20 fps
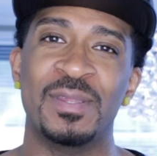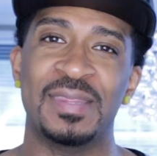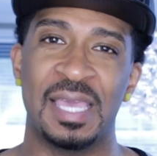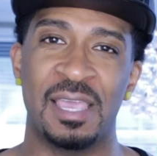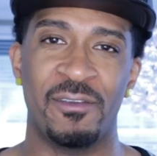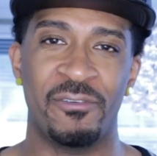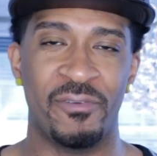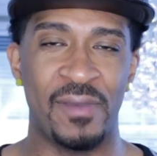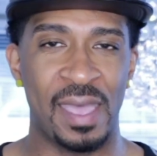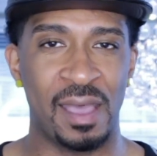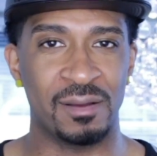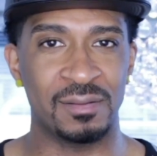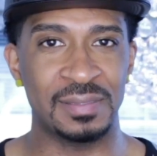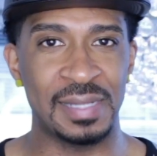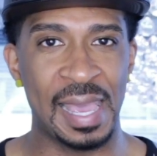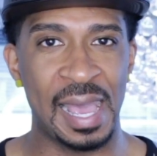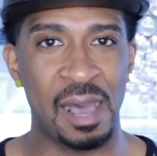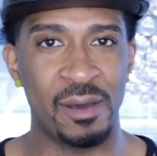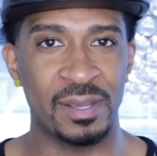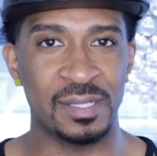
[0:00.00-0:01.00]
when they
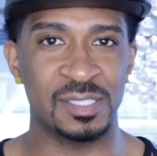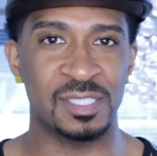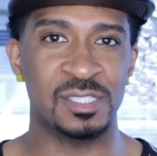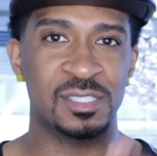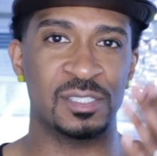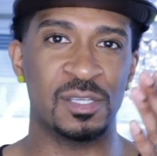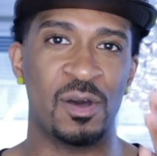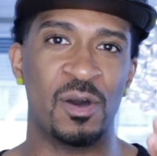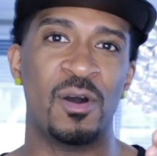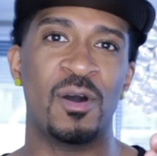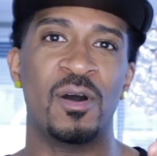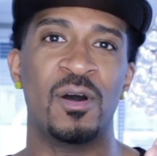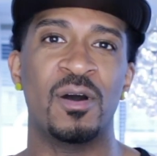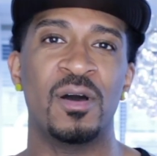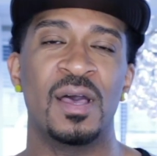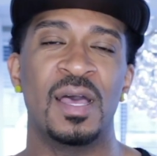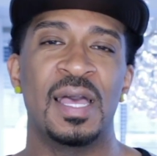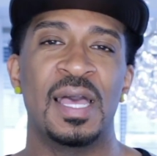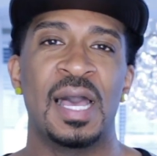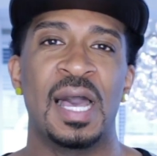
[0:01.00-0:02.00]
found out and
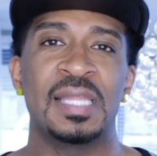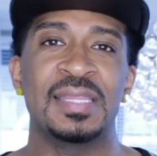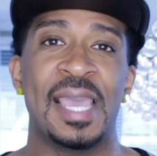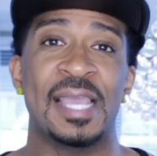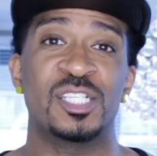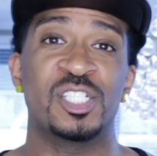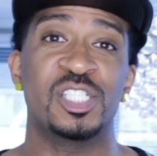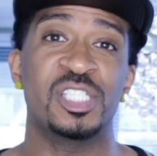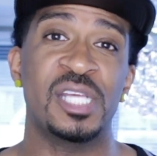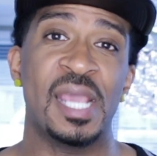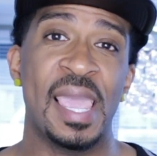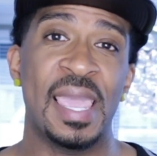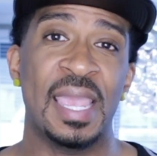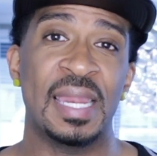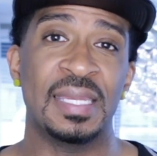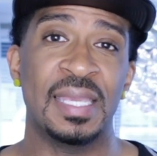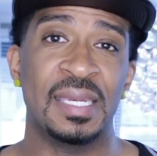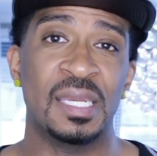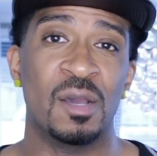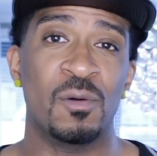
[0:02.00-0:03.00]
saw that Shay
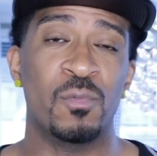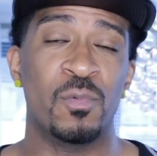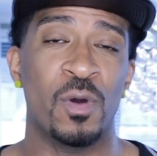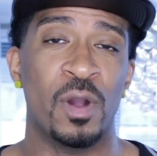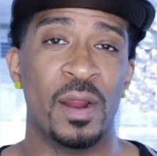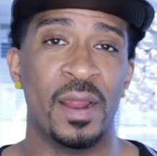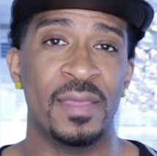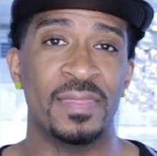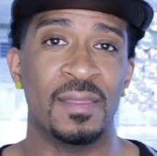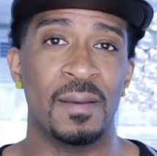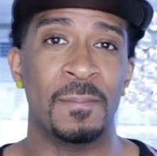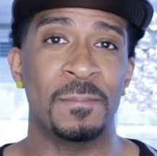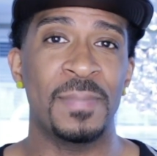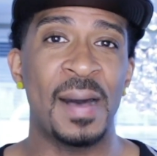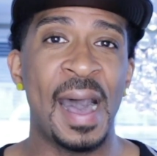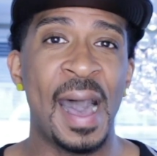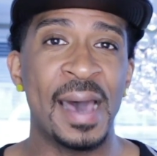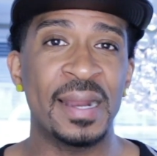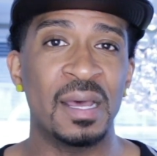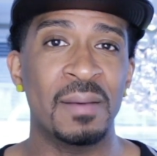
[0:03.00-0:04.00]
and Nina were in the
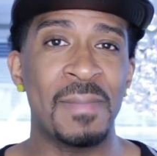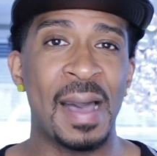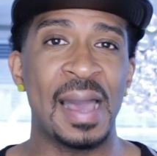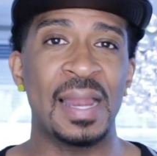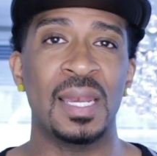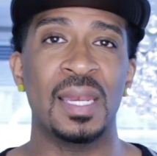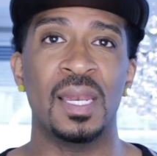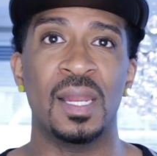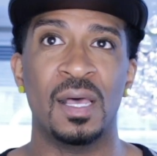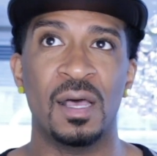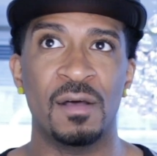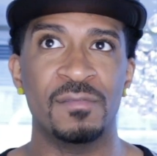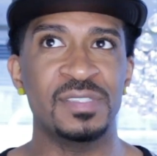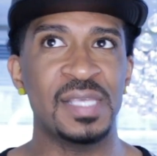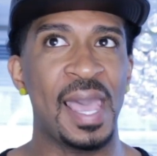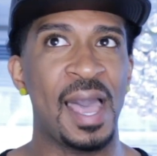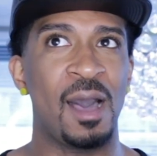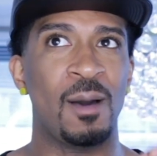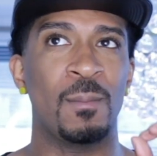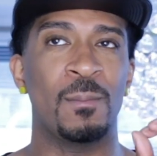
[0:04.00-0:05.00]
bottom, I loved
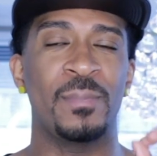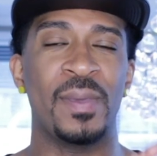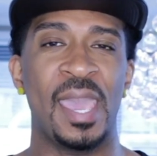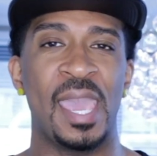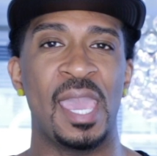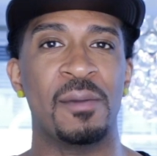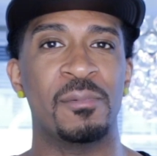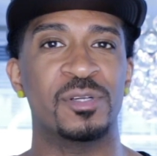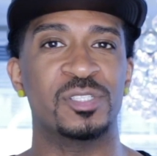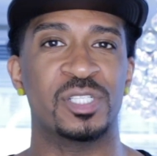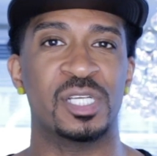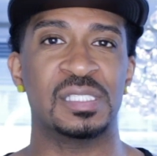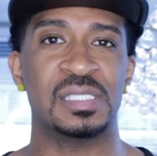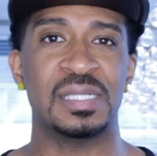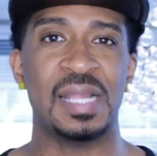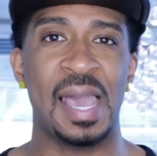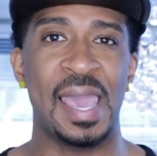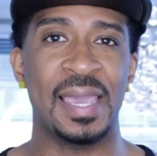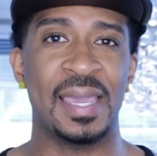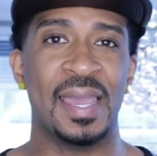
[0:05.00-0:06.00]
how Bay was just
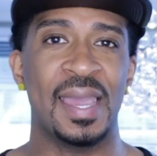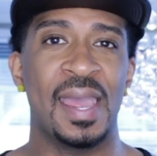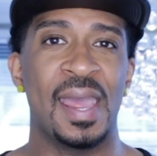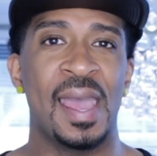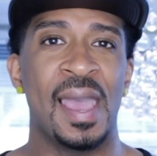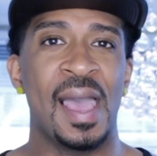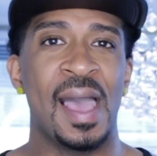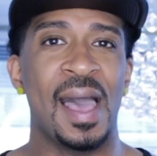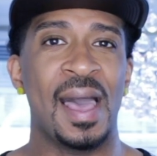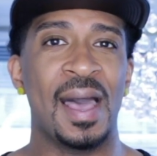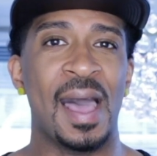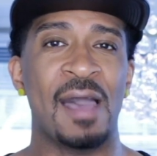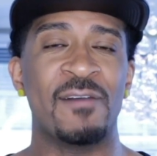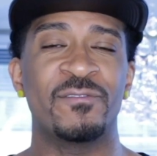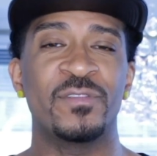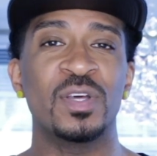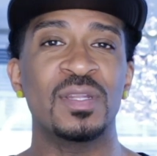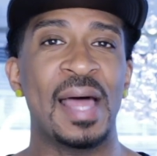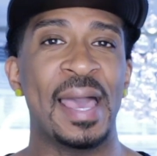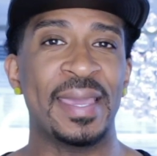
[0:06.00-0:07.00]
like, I
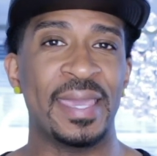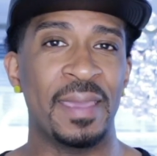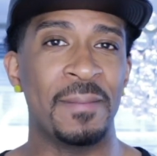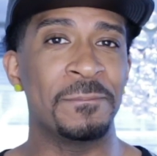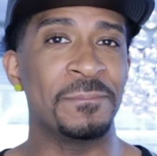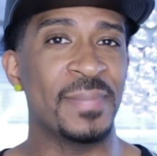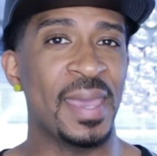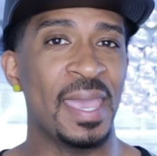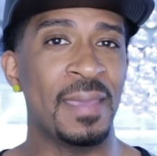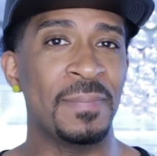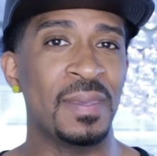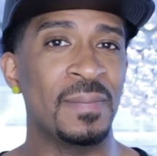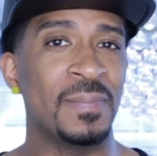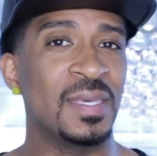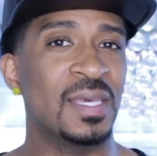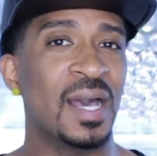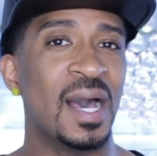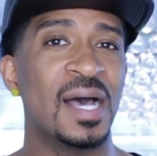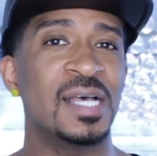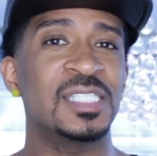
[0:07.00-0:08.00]
feel like it may be
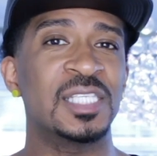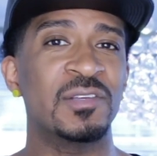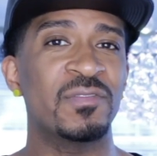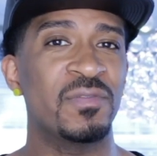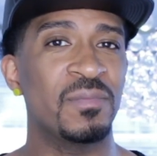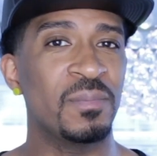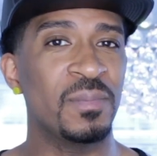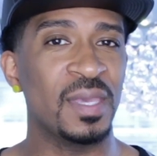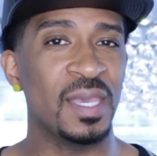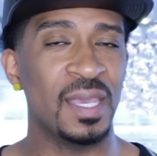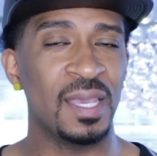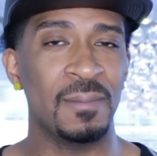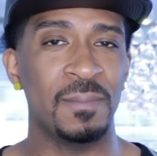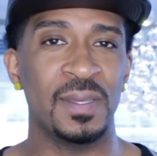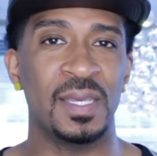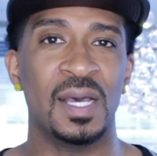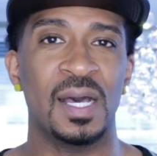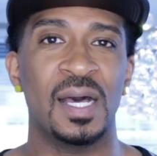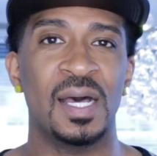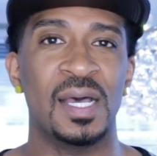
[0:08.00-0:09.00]
because of me,
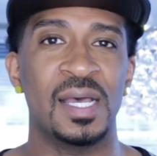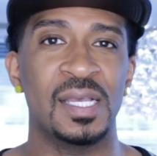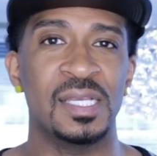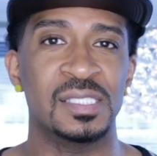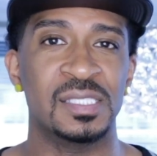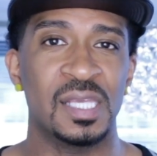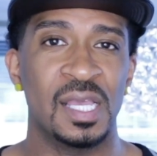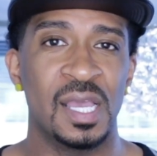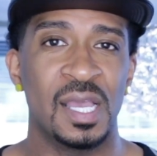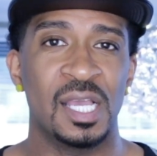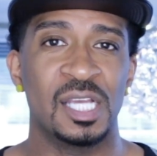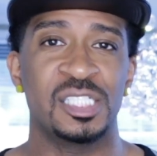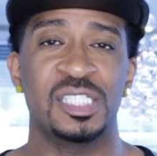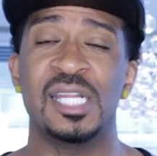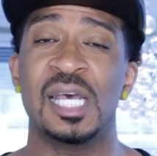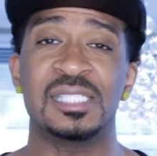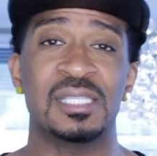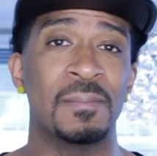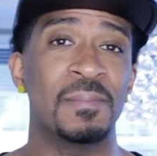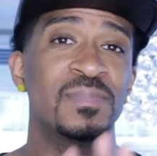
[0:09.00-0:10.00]
because she
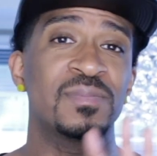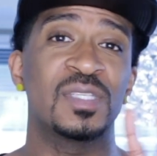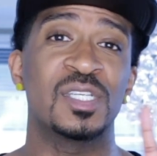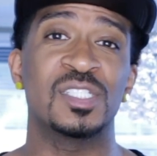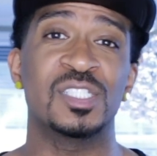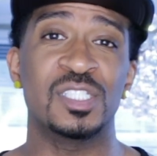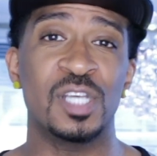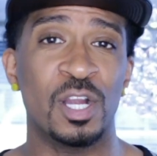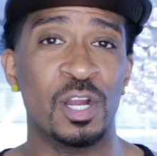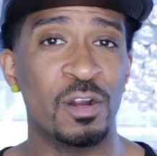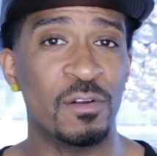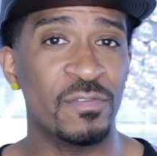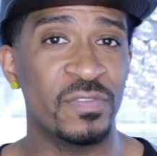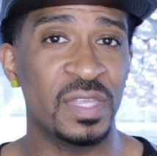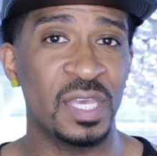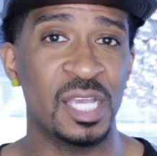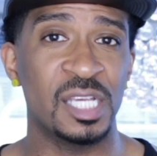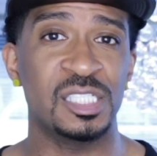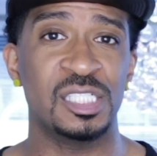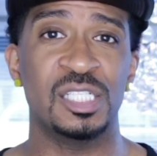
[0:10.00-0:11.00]
doesn't deserve
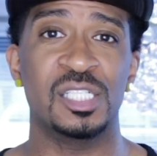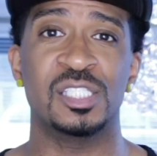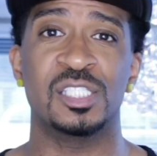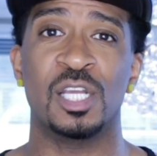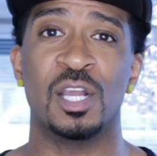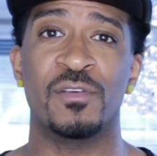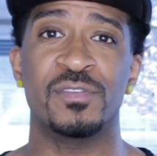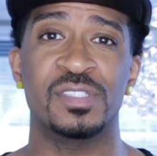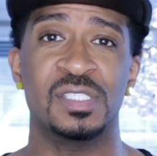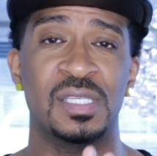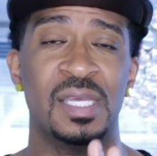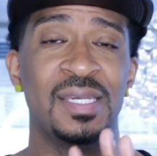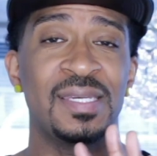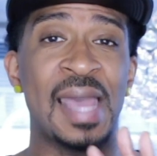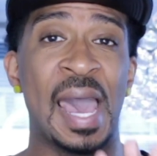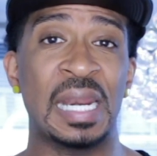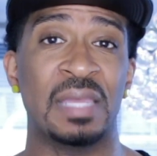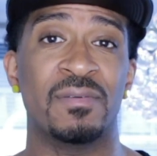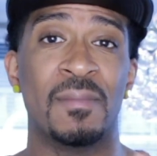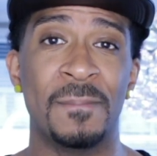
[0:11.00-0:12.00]
this. She deserves to
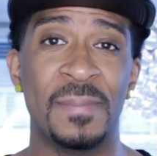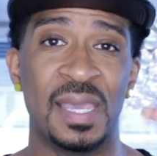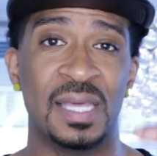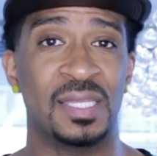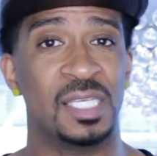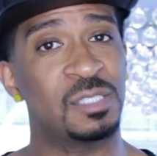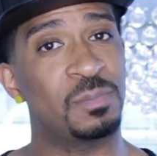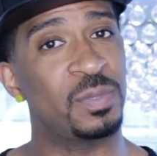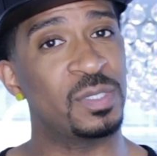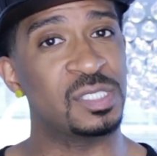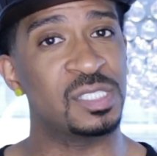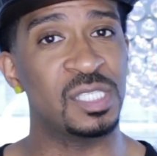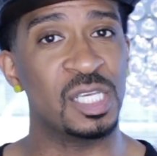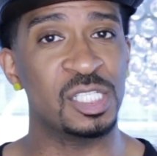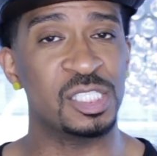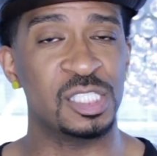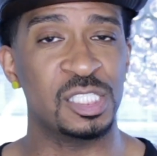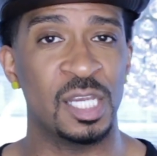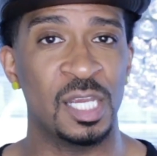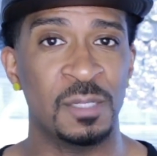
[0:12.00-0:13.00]
not even be in this
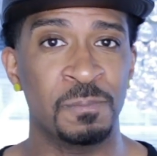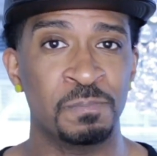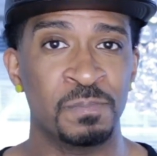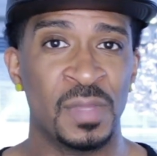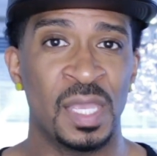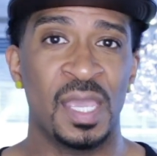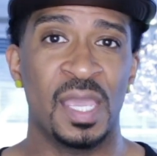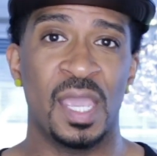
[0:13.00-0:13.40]
position.